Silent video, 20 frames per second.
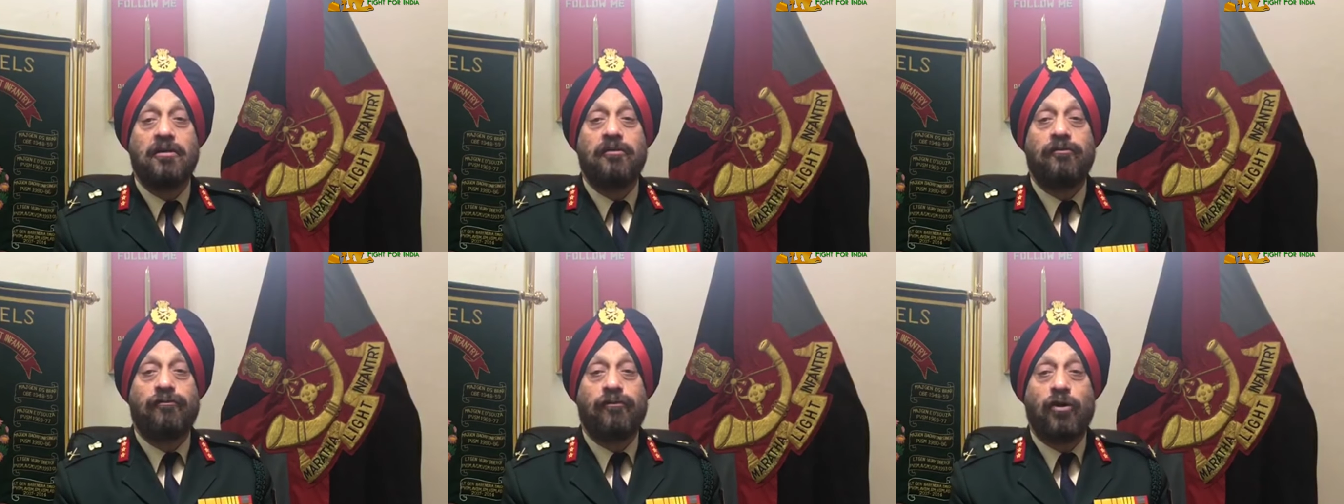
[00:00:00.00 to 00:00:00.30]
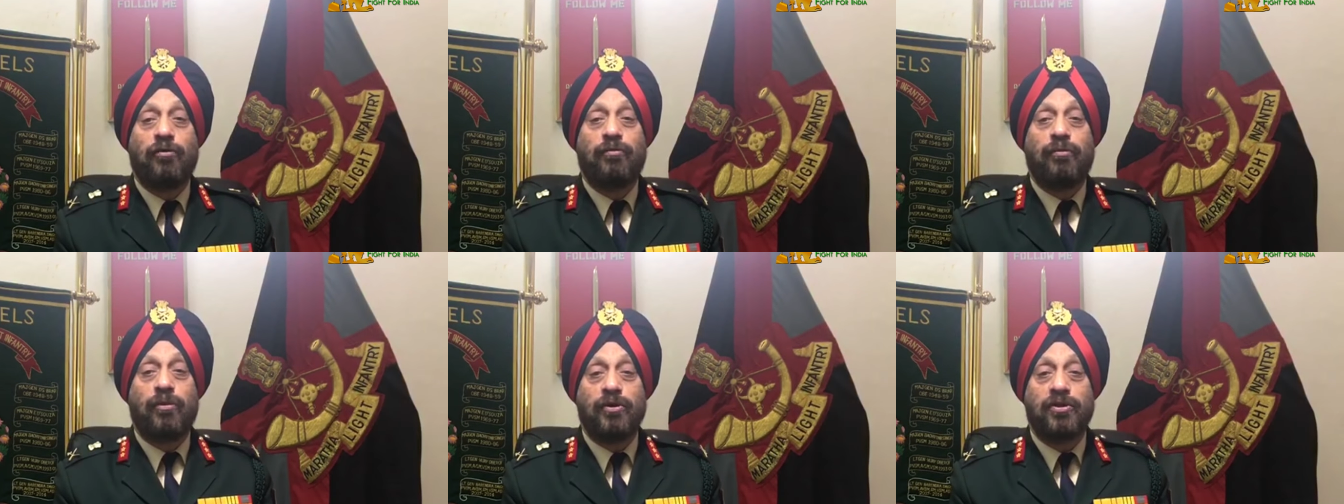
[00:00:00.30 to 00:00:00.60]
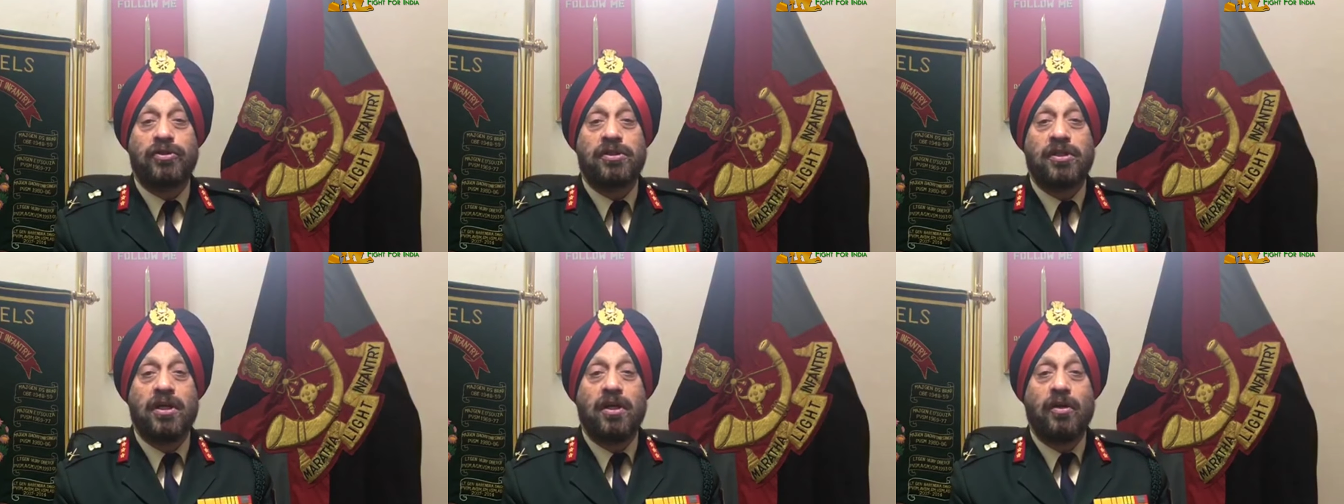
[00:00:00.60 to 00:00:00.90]

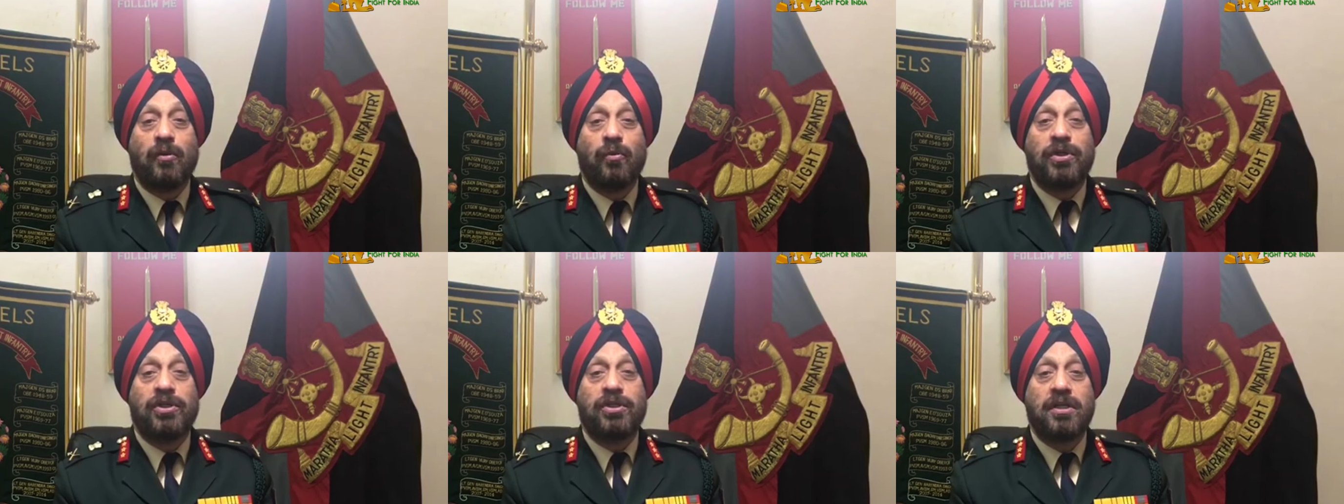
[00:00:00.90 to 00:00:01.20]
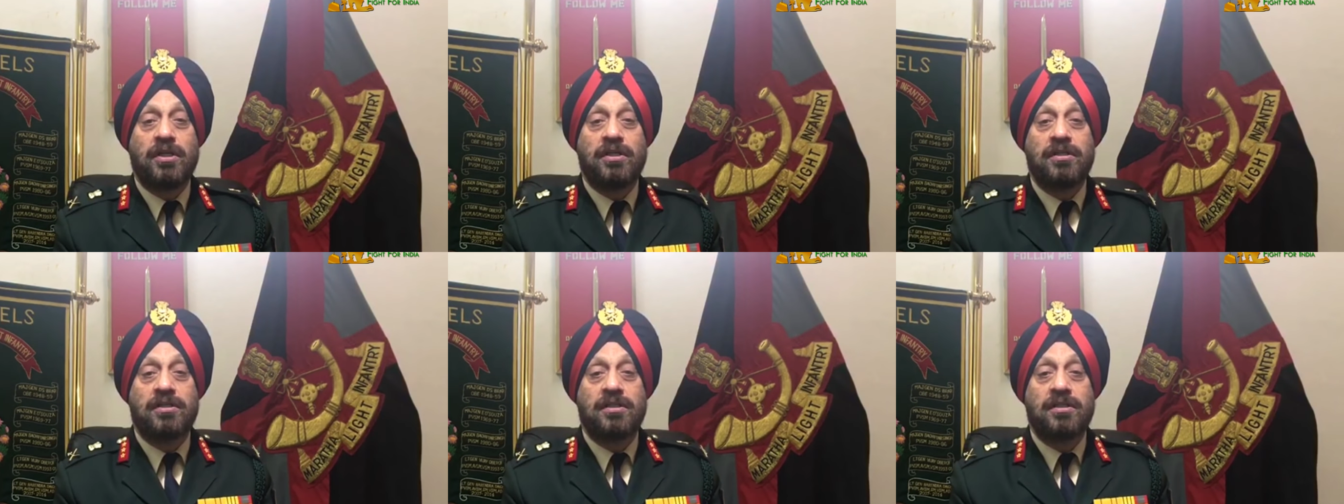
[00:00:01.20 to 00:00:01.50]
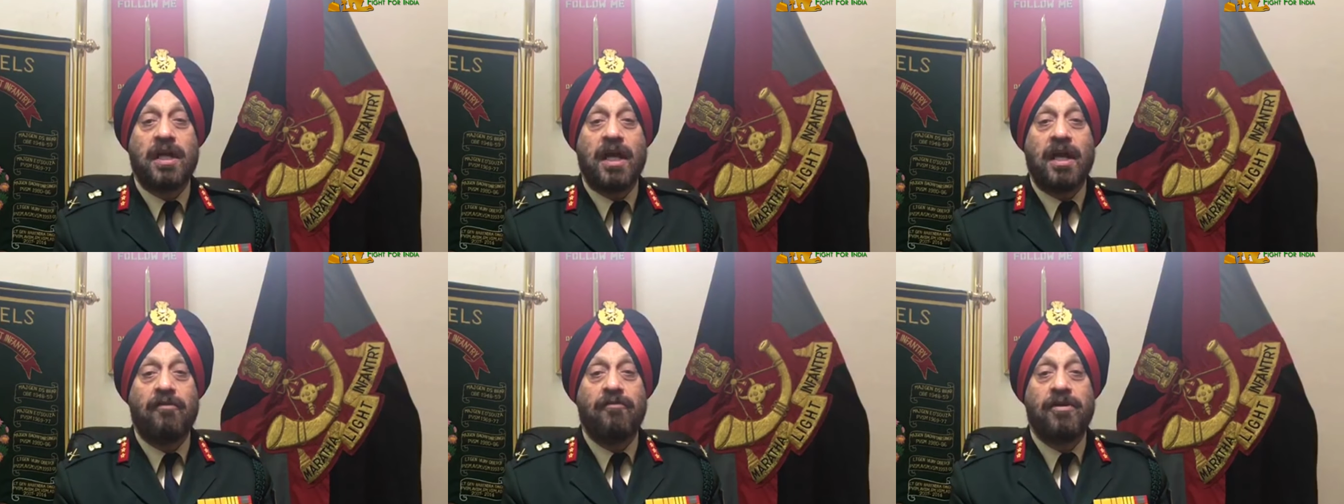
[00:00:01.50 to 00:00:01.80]
foremost, which is
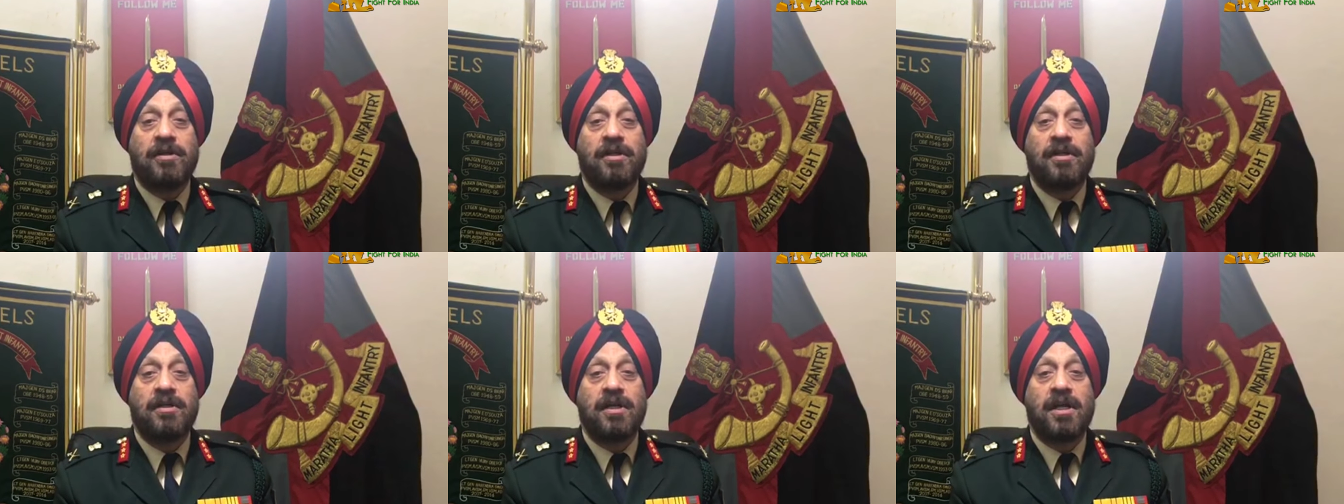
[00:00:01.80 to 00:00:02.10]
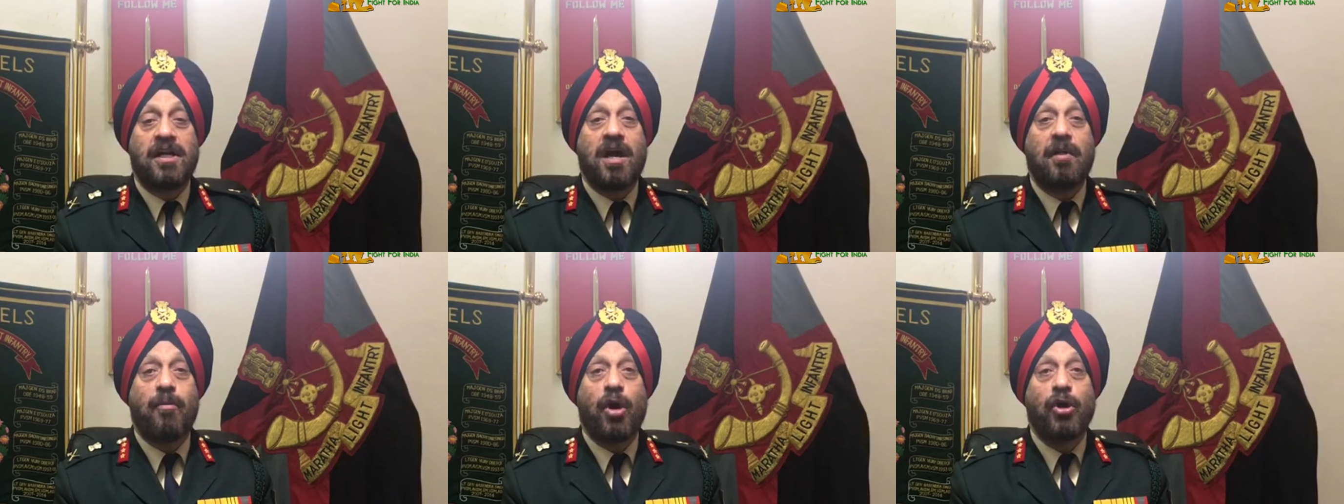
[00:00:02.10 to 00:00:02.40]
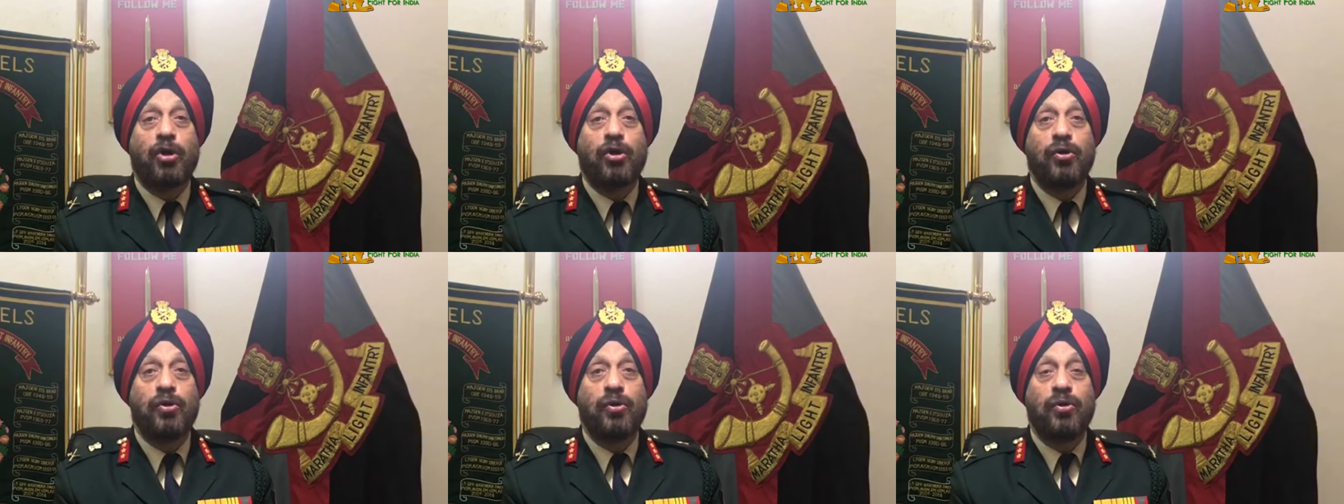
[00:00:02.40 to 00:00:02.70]
evident in our
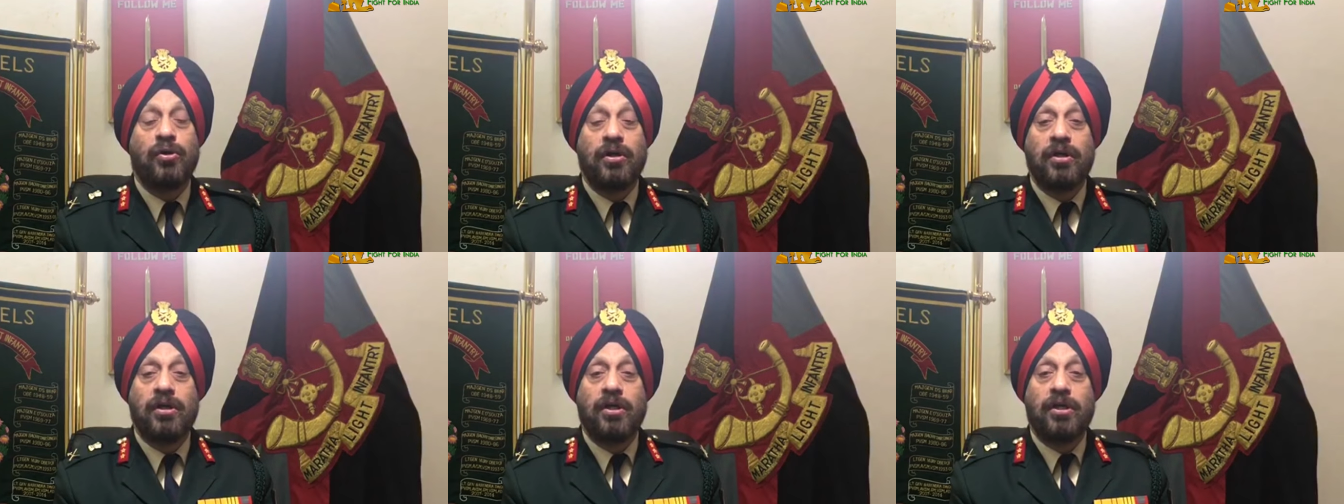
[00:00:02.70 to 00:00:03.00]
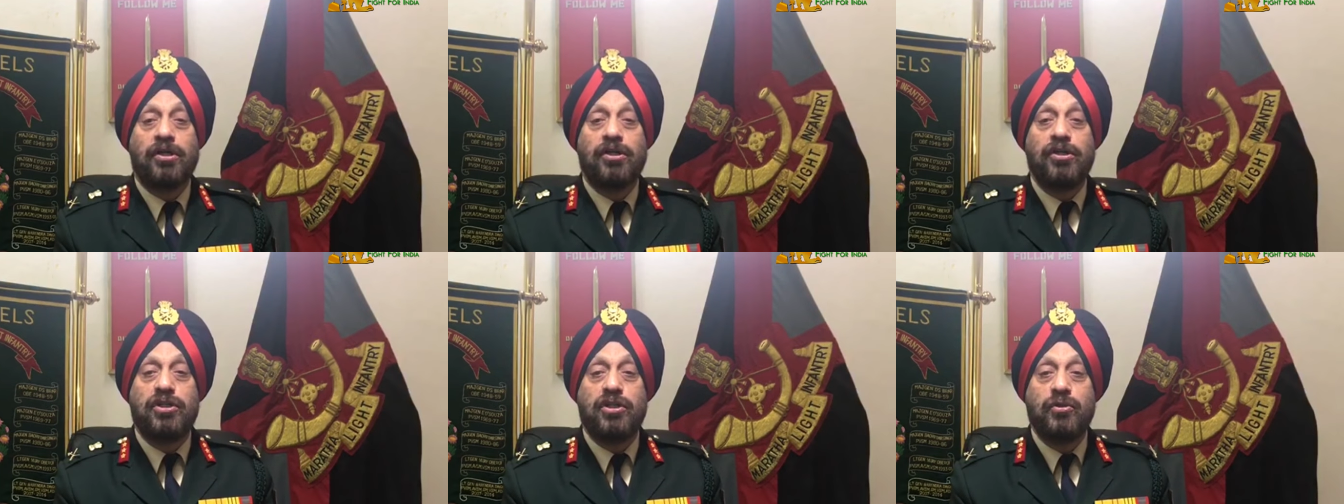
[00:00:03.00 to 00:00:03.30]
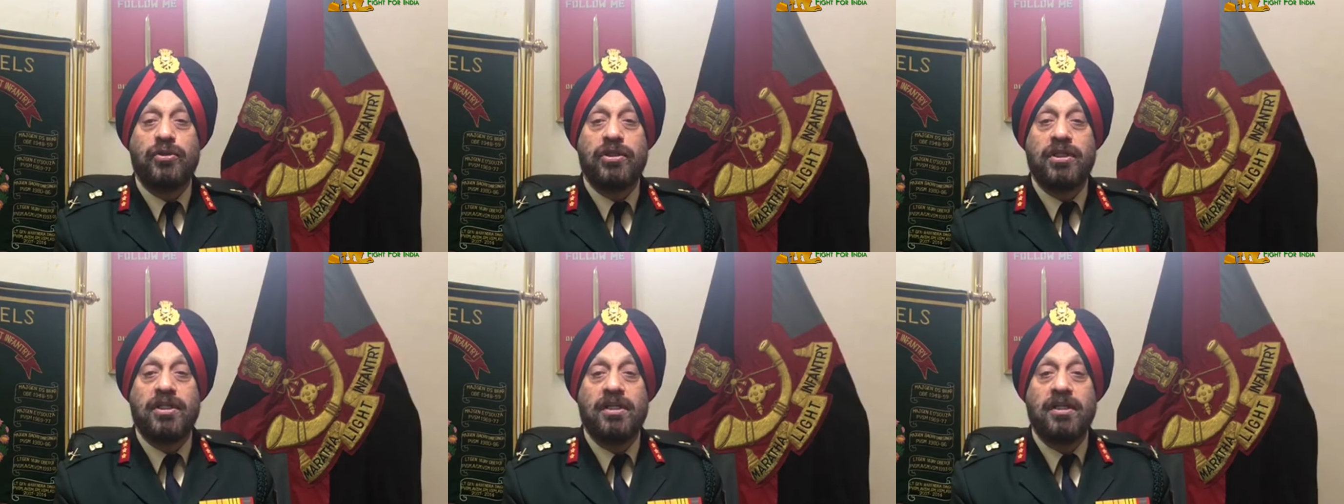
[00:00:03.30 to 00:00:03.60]
motto
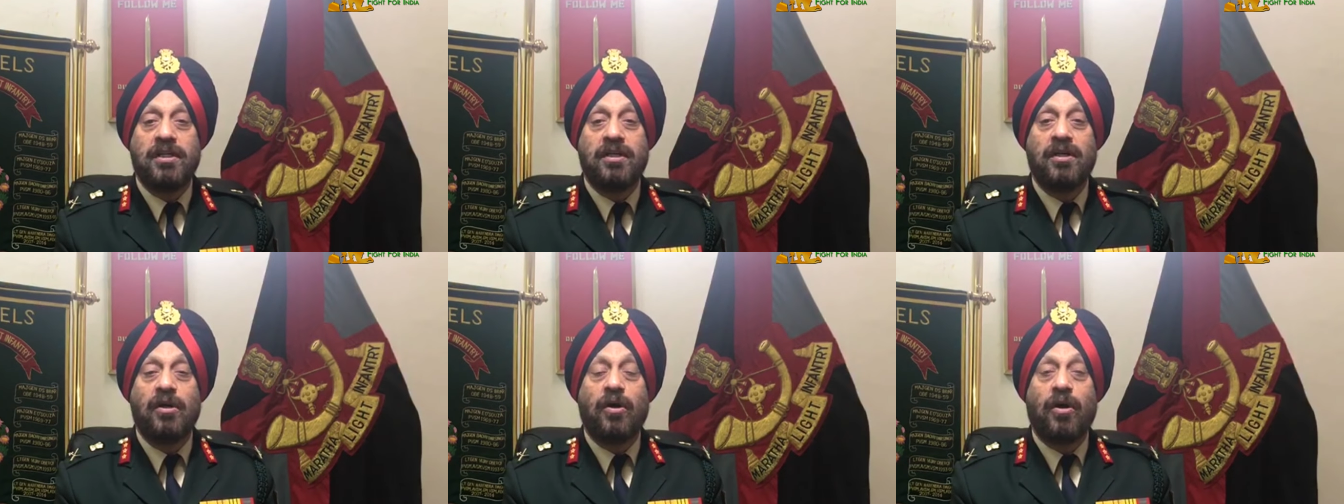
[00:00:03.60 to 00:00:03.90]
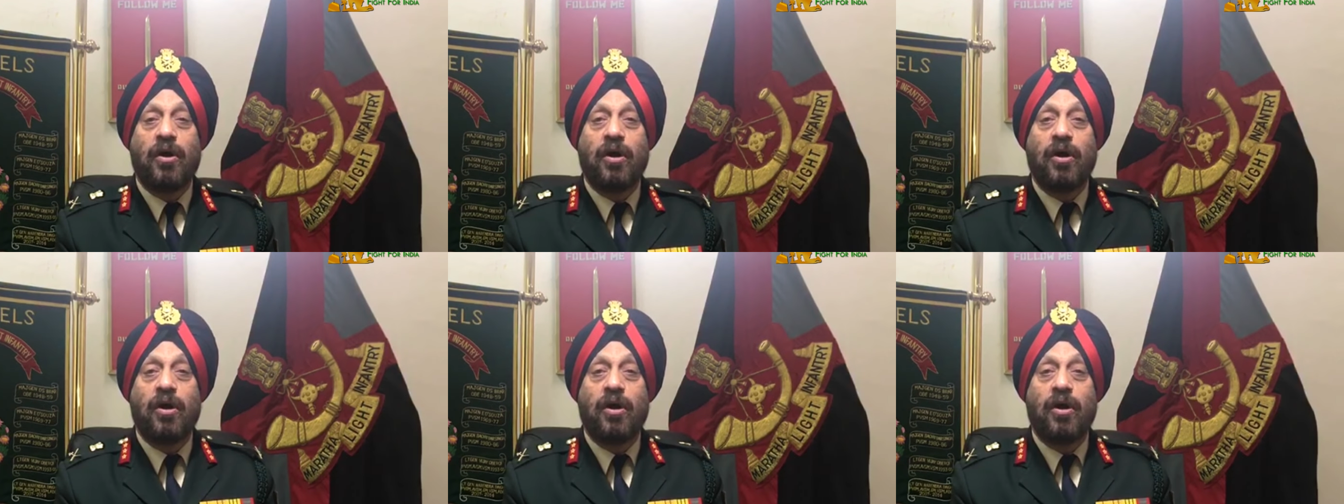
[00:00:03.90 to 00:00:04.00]
duty,